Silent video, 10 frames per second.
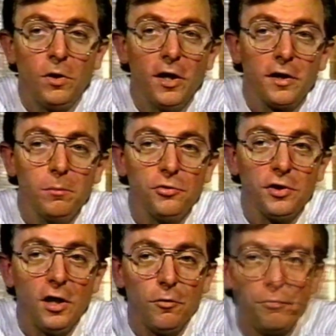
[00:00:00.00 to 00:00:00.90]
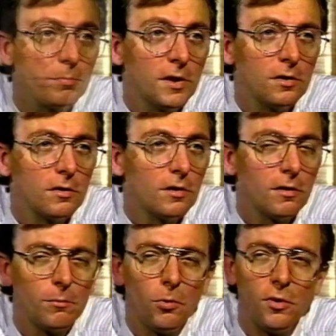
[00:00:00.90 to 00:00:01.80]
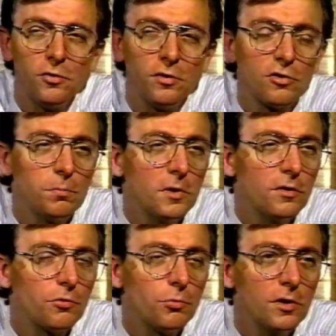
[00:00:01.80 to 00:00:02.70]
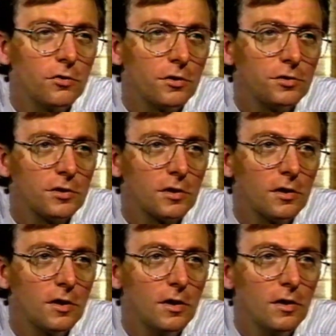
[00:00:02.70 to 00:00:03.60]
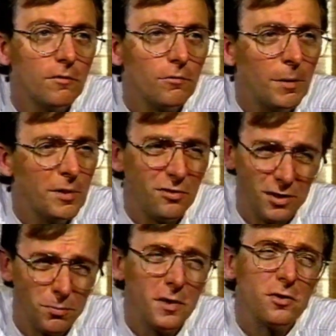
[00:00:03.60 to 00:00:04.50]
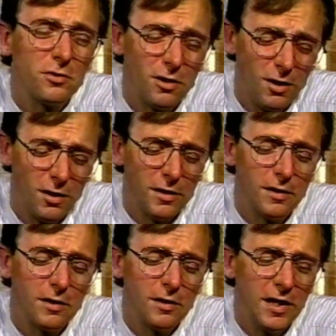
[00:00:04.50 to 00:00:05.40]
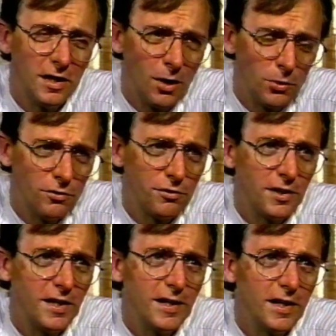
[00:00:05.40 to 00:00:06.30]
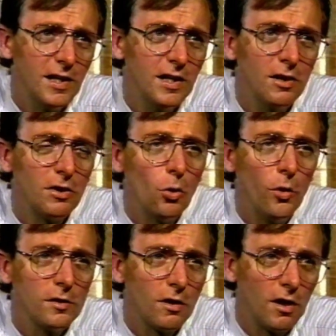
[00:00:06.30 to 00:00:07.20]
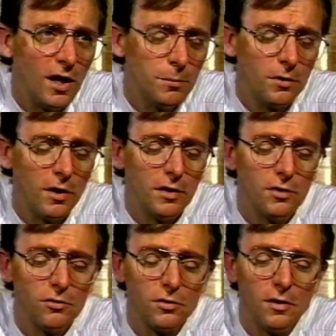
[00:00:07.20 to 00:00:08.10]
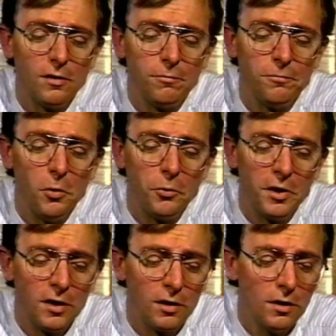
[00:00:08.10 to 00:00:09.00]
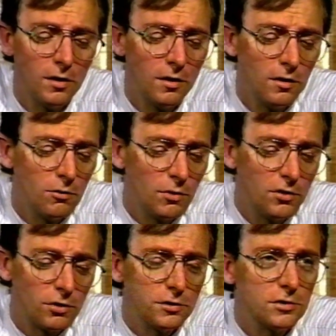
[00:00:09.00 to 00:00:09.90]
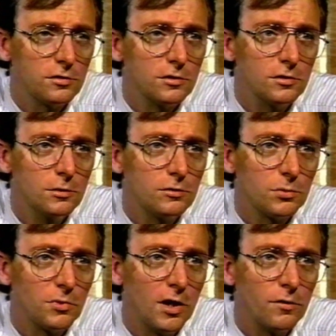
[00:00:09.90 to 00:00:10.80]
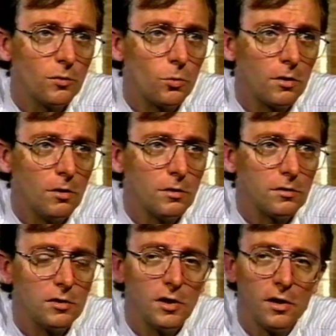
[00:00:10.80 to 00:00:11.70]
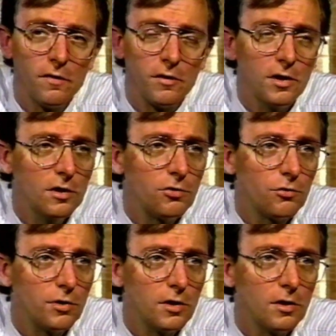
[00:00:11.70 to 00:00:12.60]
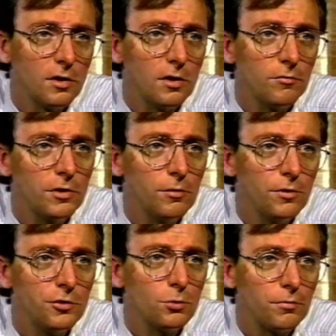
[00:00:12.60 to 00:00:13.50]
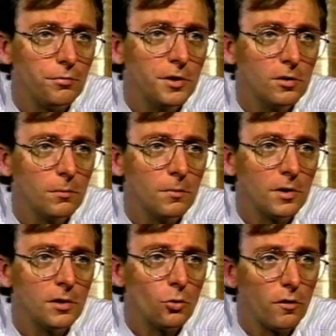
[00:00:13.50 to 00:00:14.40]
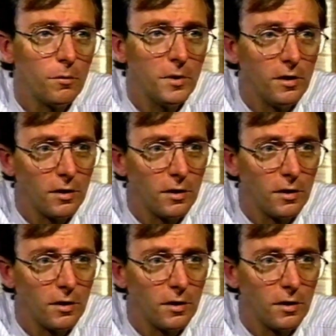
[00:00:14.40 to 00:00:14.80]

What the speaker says: Mark himself spent, boy, 6 months researching, 6 months solid, 8 hours a day, going to libraries, phoning research institutes from around the world to get the history of individual freedom in North